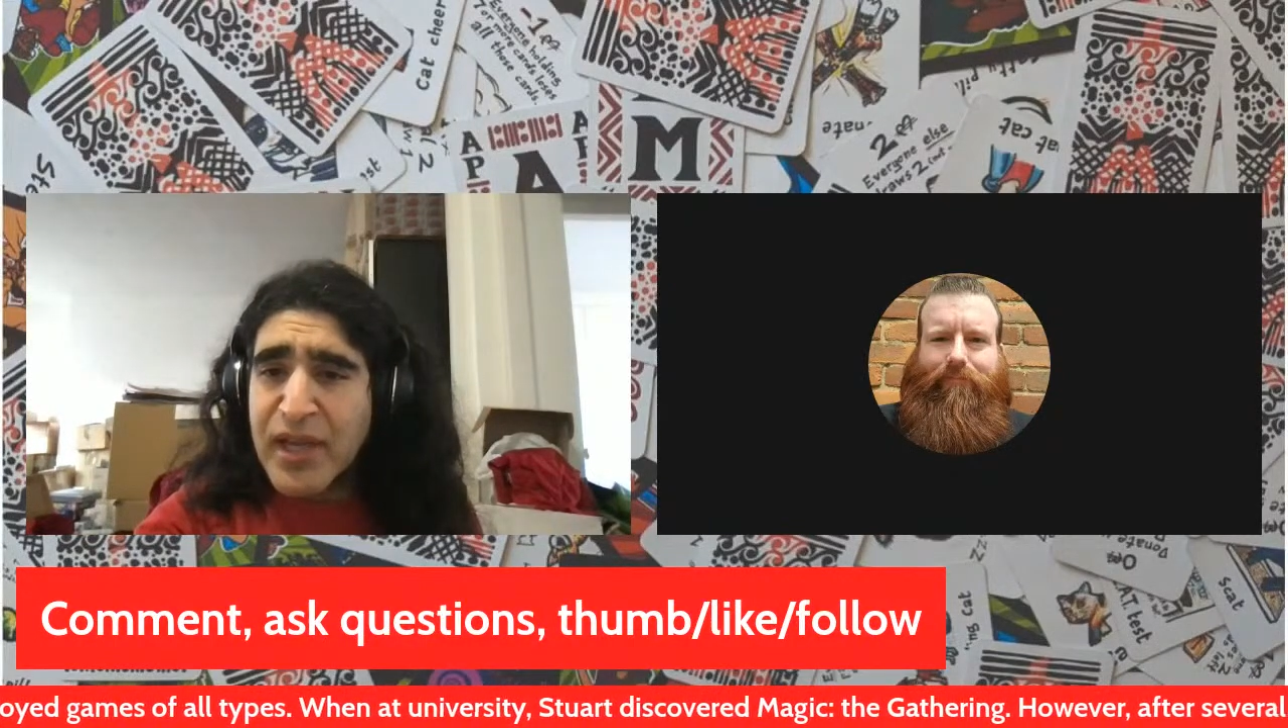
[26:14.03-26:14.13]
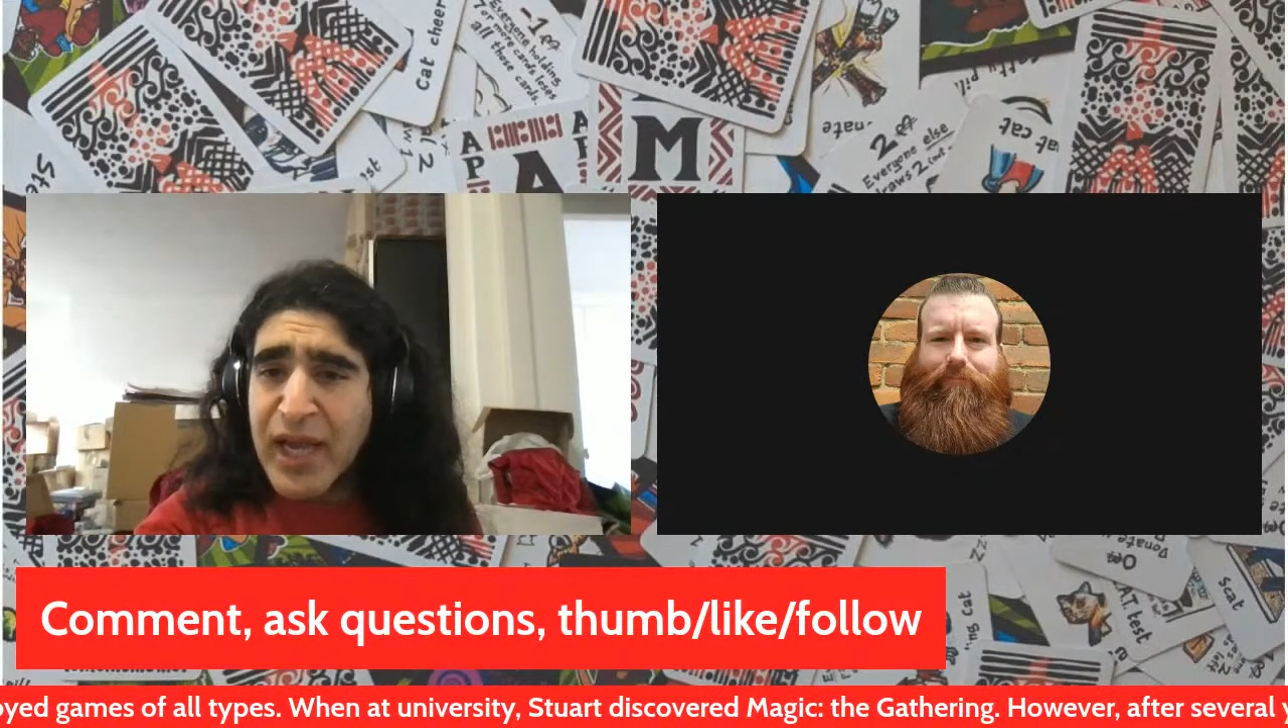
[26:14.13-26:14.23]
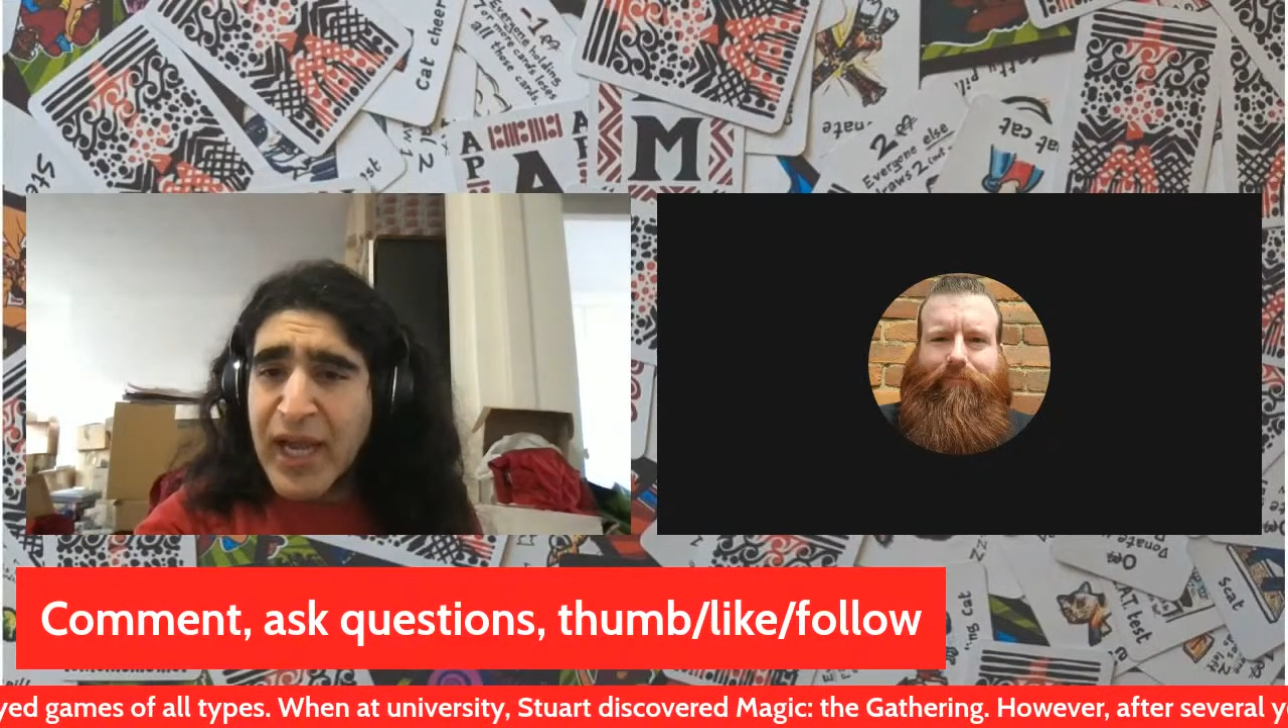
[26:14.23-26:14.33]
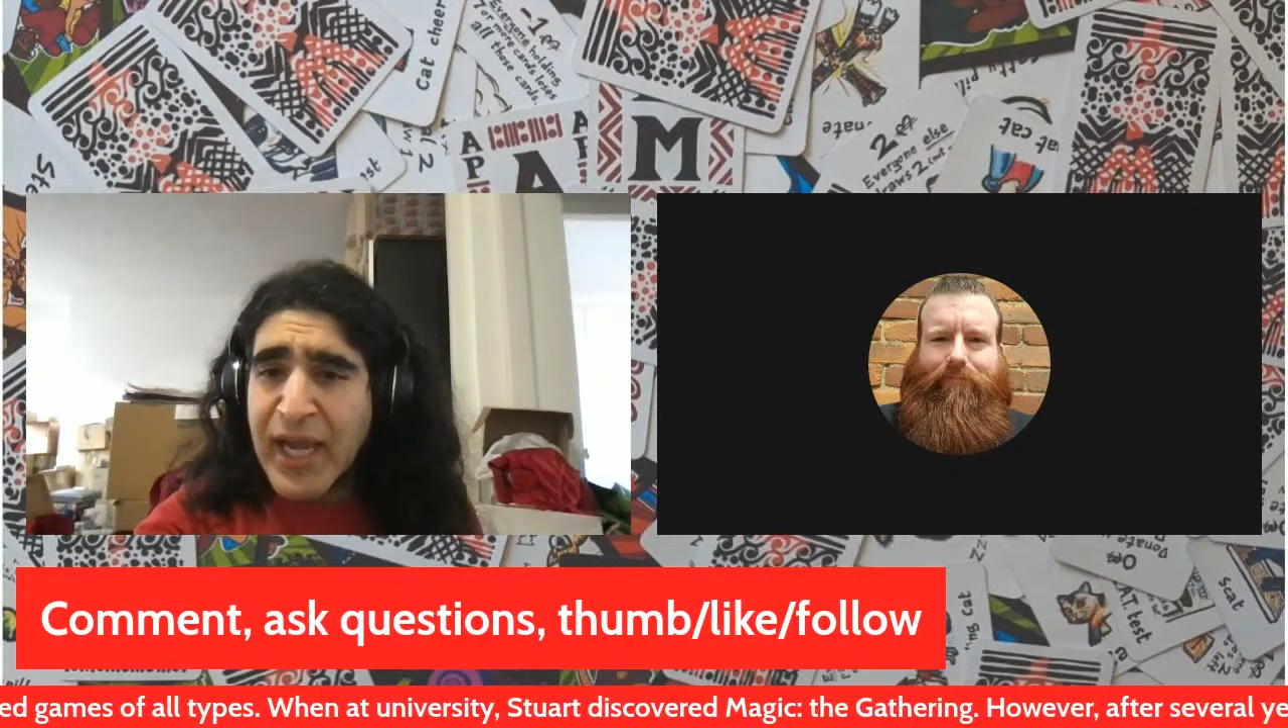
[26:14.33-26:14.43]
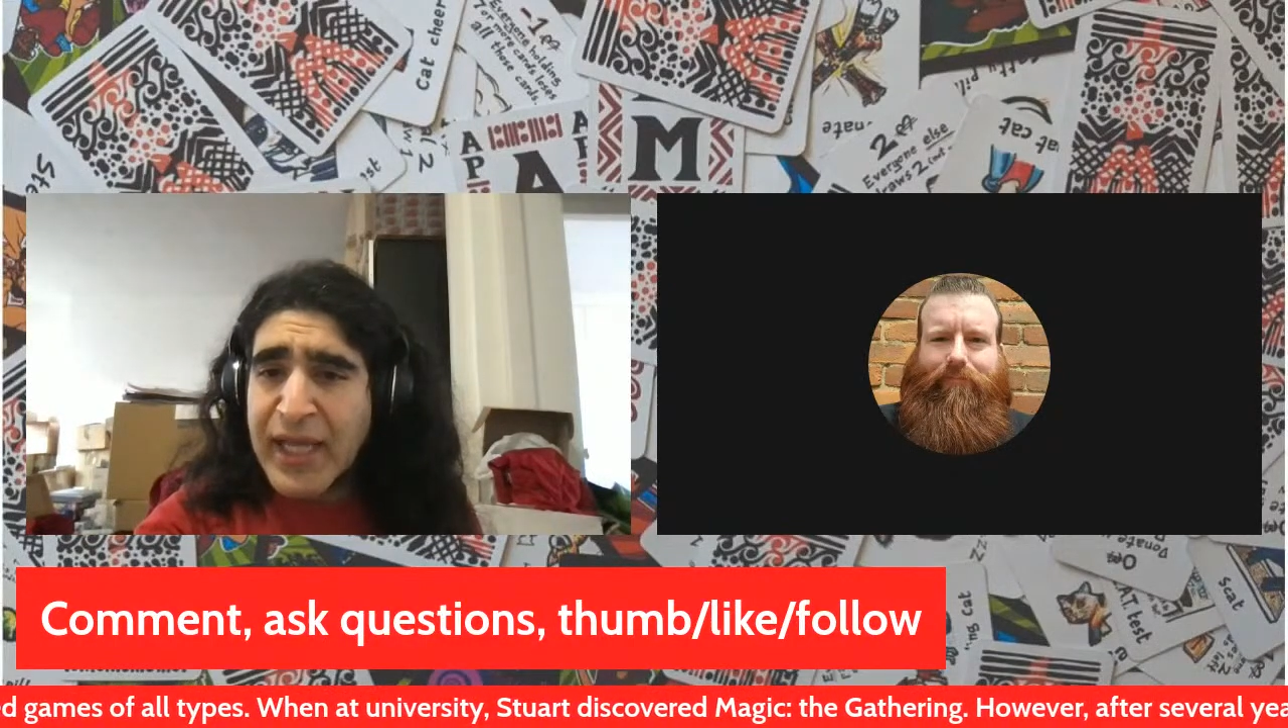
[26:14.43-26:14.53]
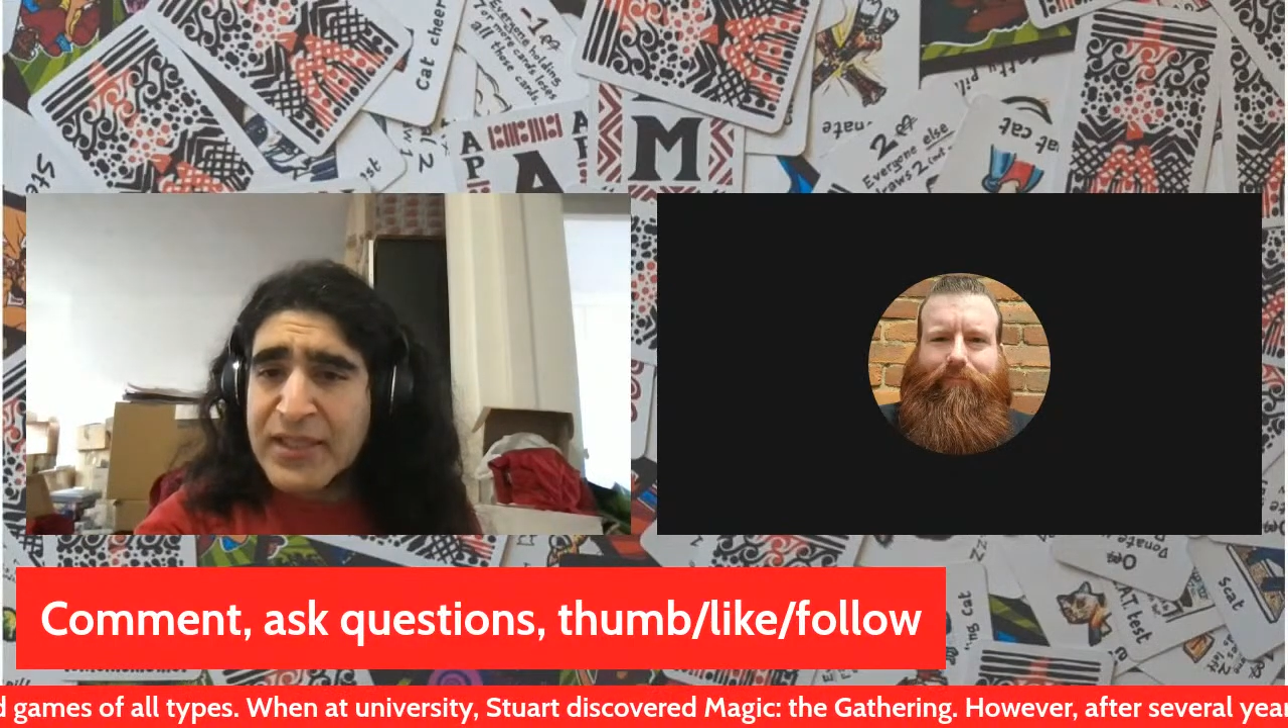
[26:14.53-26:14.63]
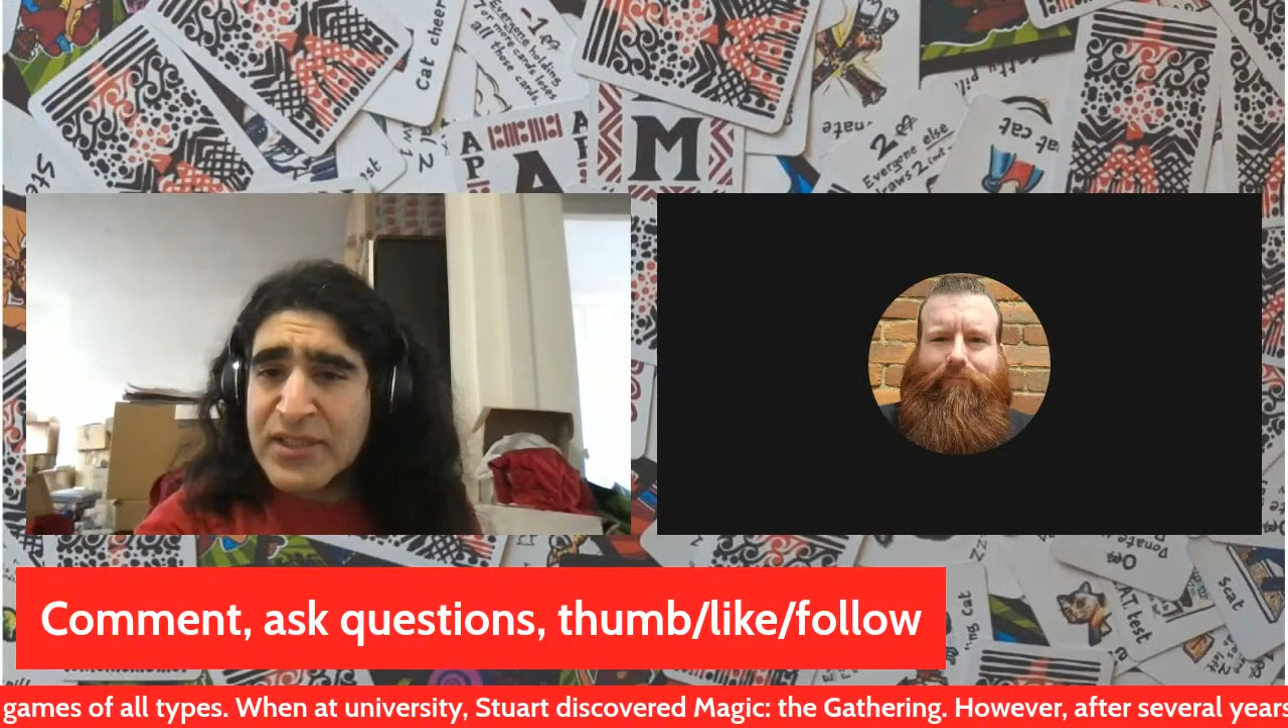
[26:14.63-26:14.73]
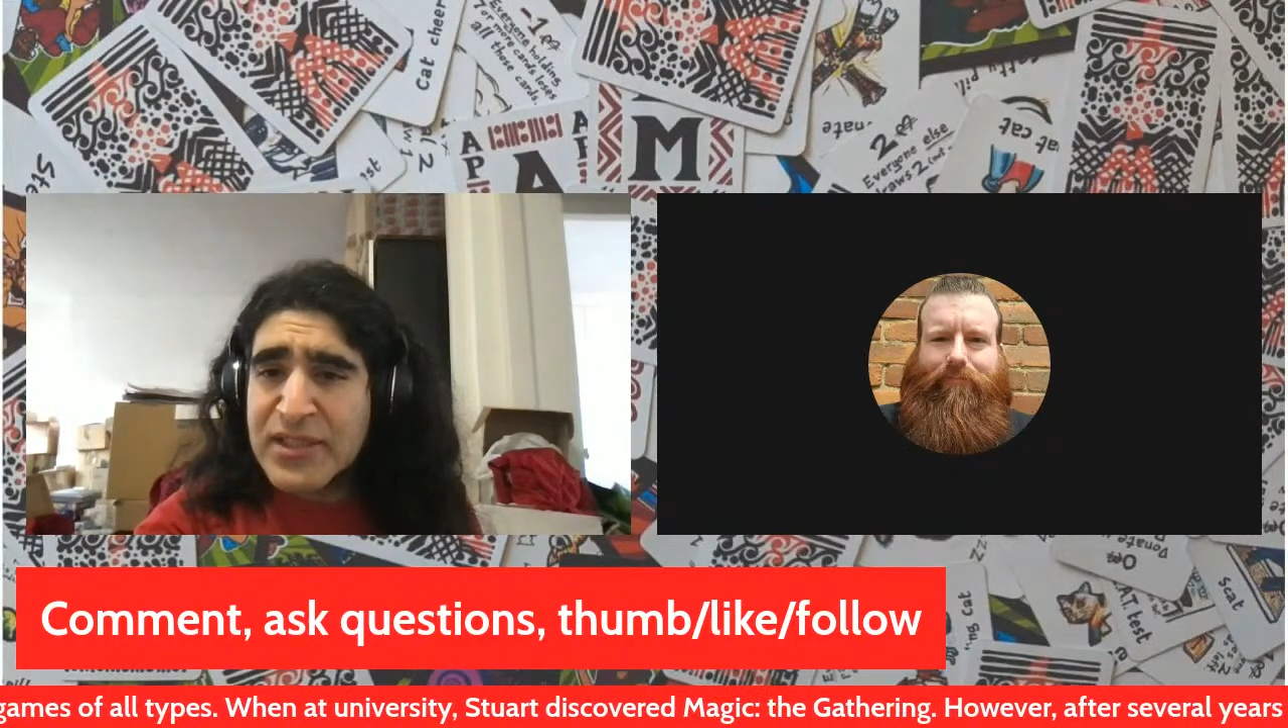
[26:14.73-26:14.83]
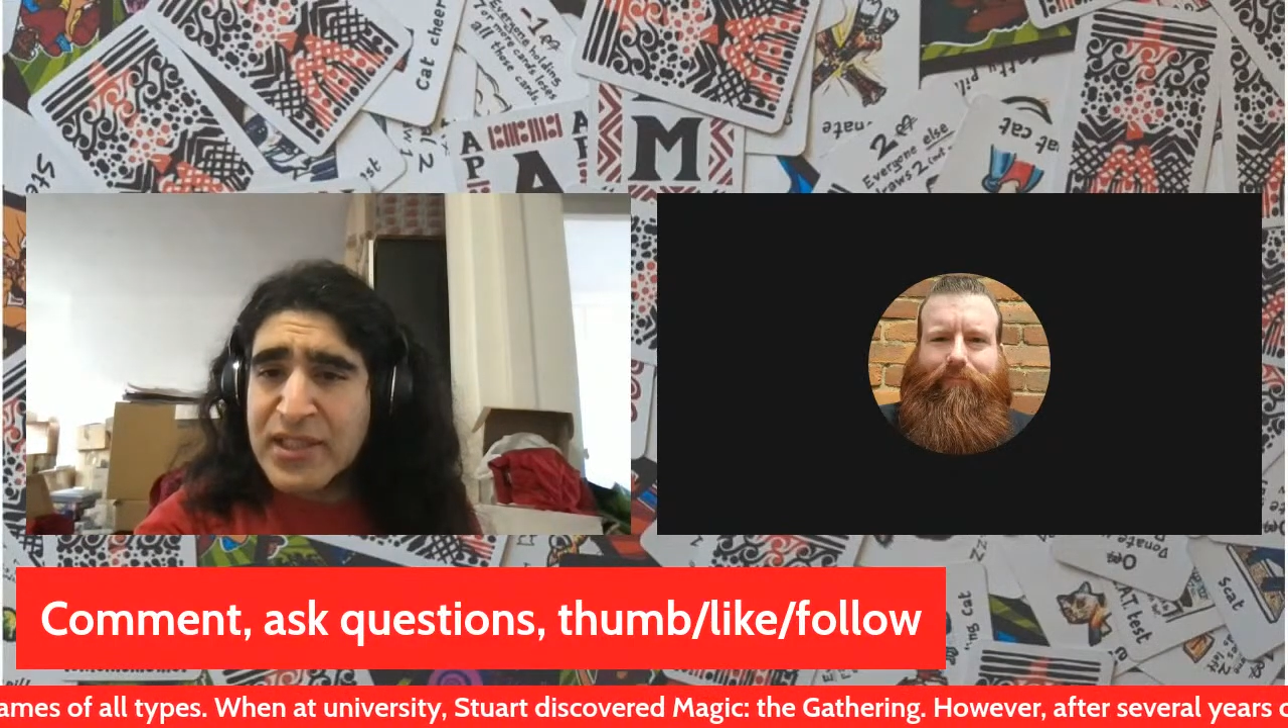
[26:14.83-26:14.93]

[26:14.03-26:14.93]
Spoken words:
and